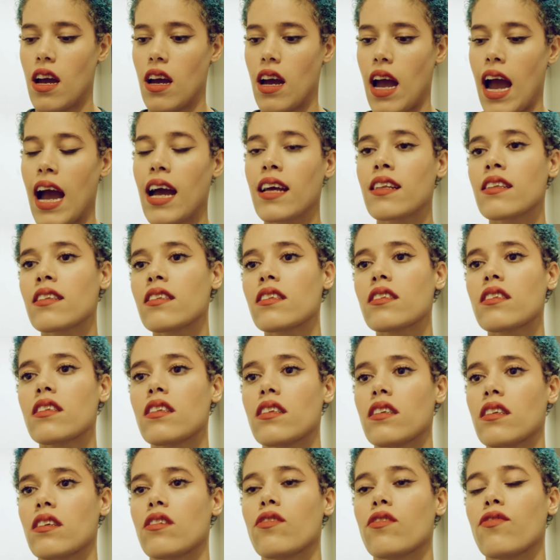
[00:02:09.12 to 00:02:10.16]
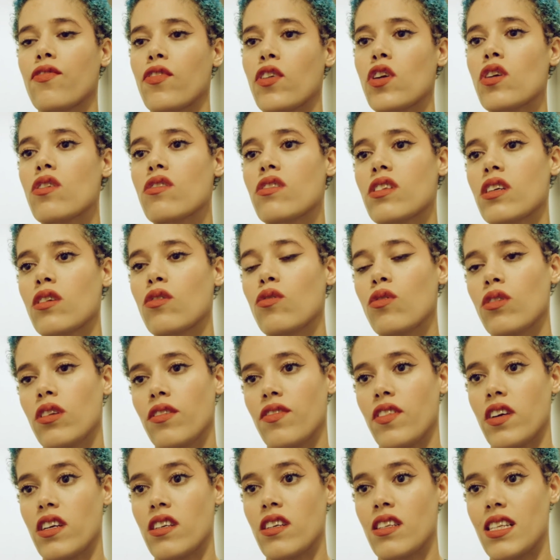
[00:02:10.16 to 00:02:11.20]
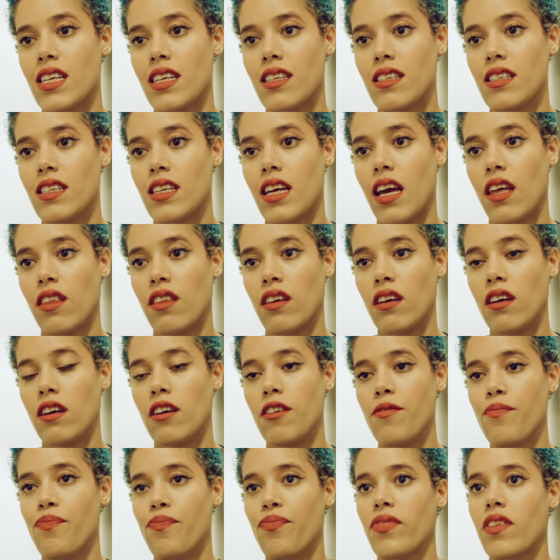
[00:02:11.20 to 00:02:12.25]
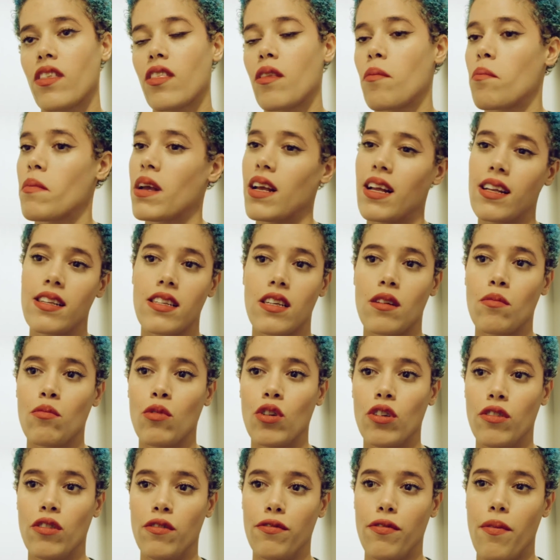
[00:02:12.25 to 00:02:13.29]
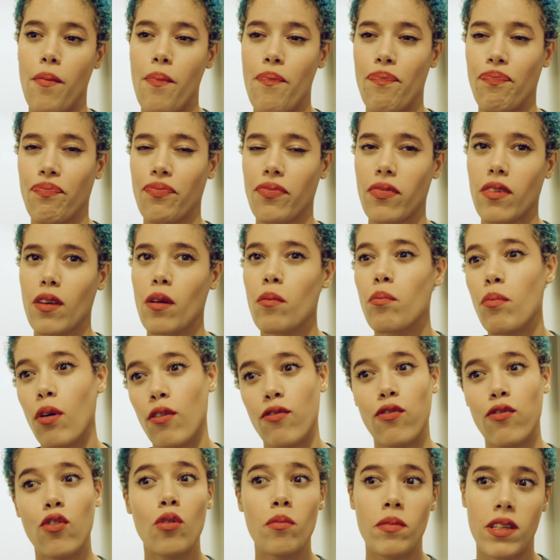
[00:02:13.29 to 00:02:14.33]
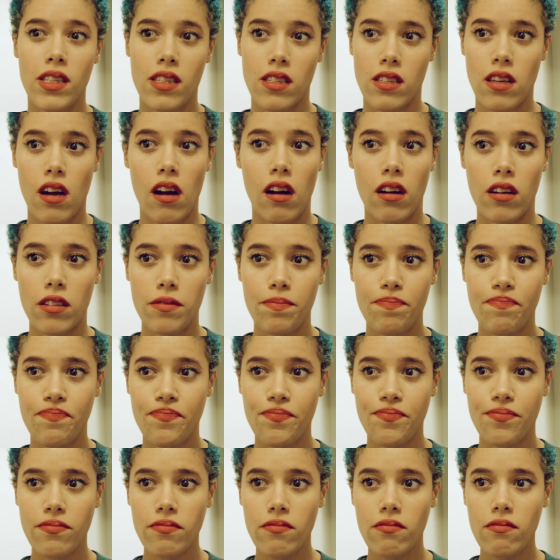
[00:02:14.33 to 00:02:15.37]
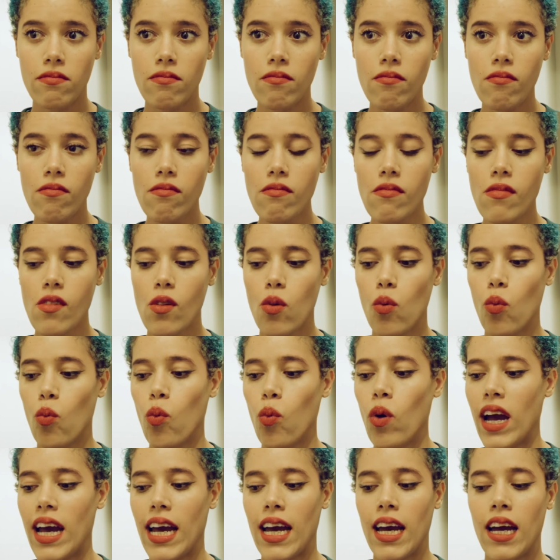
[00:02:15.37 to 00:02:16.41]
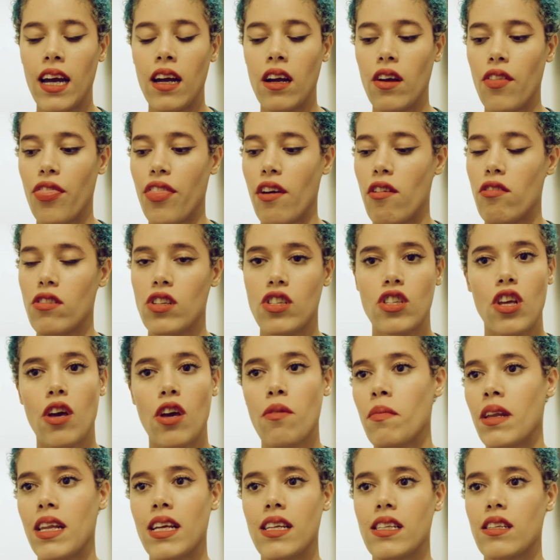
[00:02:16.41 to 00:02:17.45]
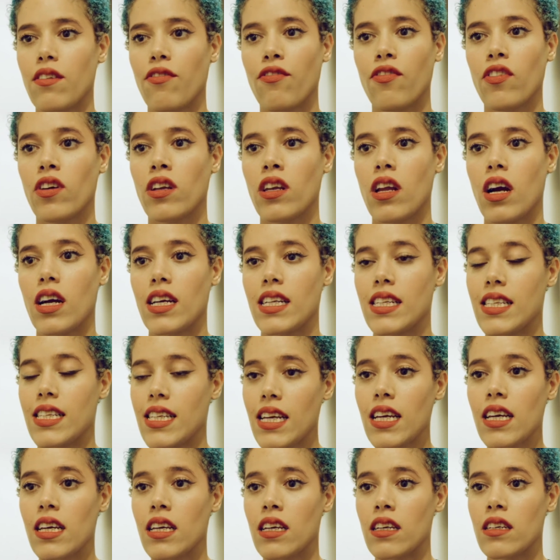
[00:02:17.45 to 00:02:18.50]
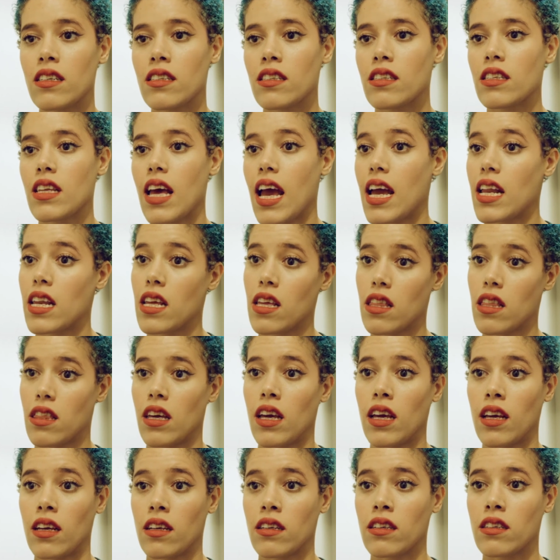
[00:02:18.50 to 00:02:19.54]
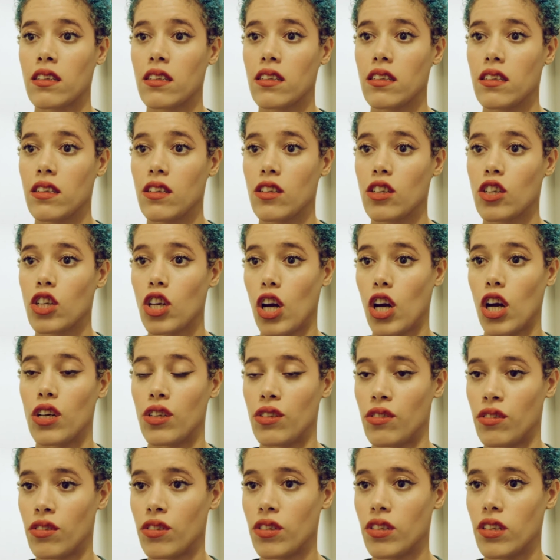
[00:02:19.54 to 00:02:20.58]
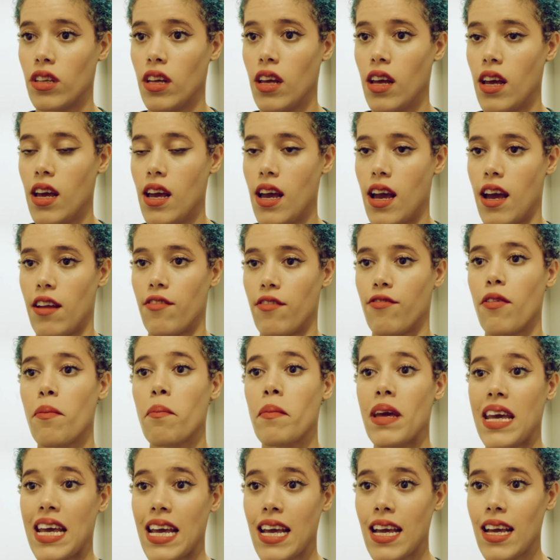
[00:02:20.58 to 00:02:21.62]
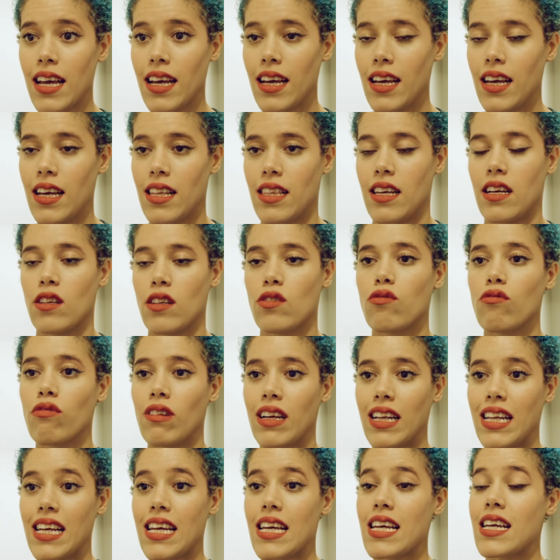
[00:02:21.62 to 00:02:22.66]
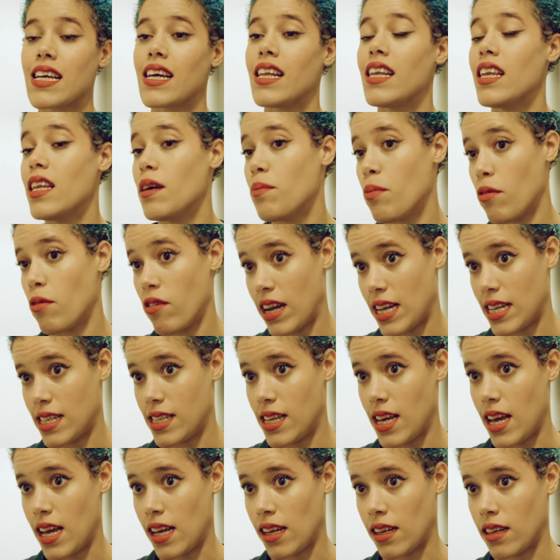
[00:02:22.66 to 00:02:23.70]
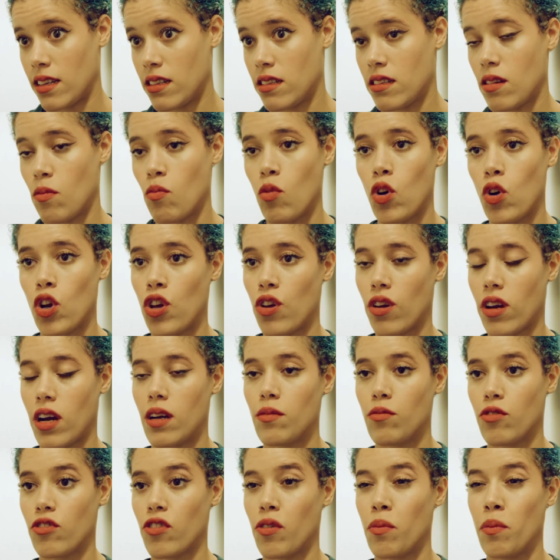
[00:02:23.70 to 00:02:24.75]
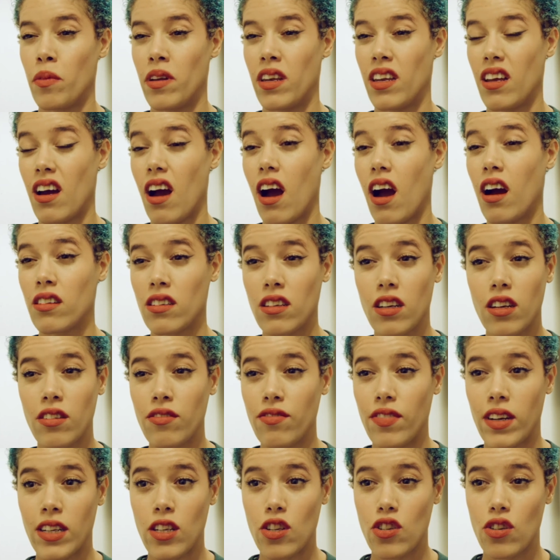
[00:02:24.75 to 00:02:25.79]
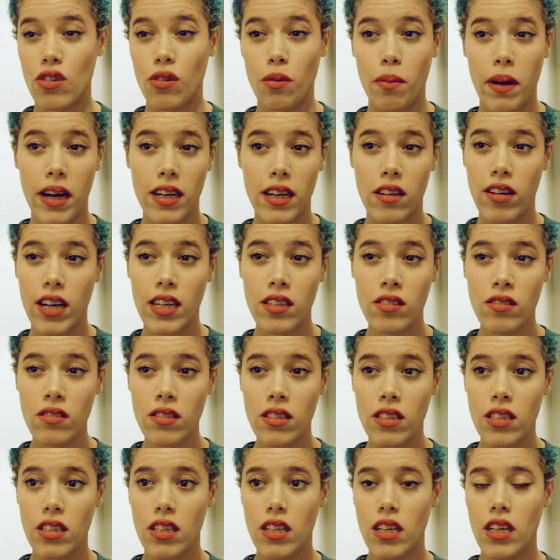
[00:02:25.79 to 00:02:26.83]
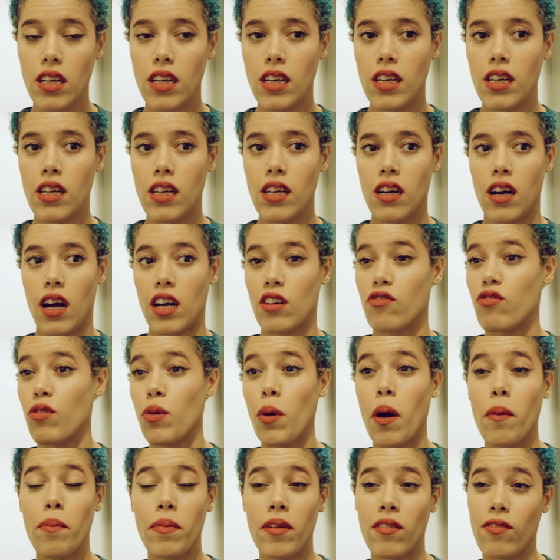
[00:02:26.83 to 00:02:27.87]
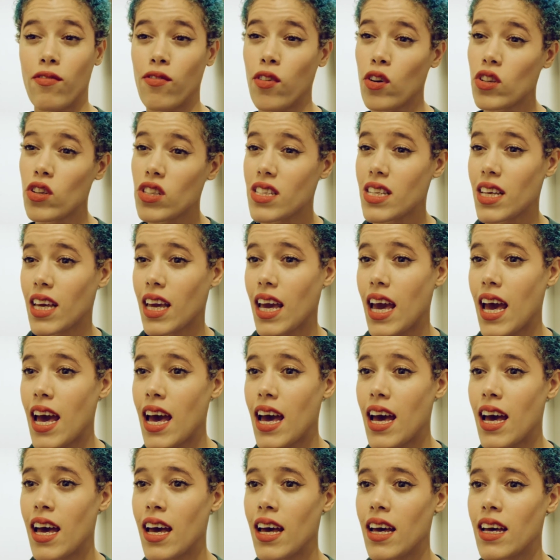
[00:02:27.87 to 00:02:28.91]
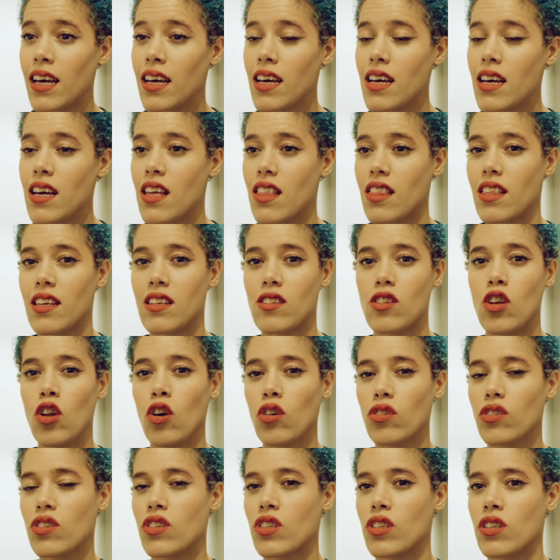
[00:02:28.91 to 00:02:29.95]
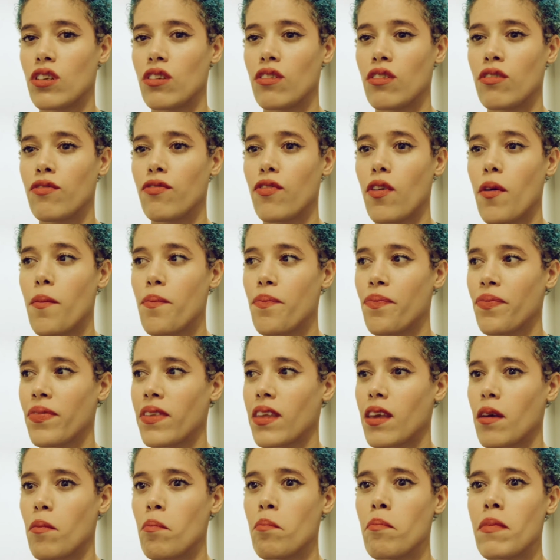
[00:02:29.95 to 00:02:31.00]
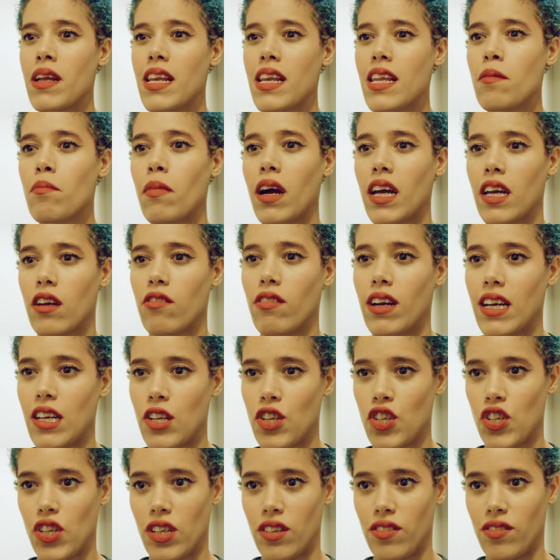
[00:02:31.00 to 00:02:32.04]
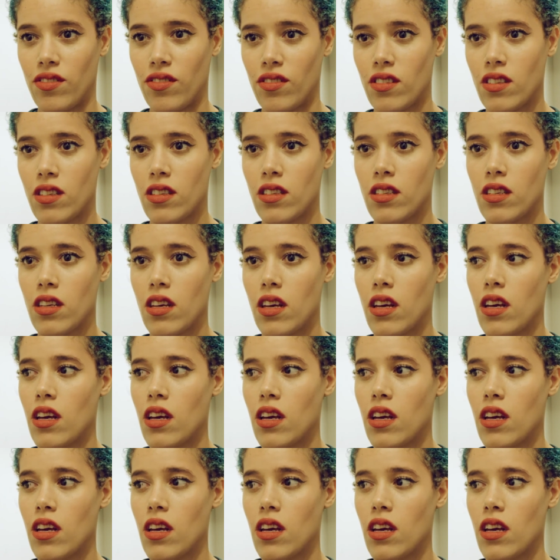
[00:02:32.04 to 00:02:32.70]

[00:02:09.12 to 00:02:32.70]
And fusing all of those things together, the medium of performance art, where there are so many different ideas, anything goes. And for me, that's really liberating. As someone who comes from an unconventional background, I grew up in foster care, there's lots of mini migrations,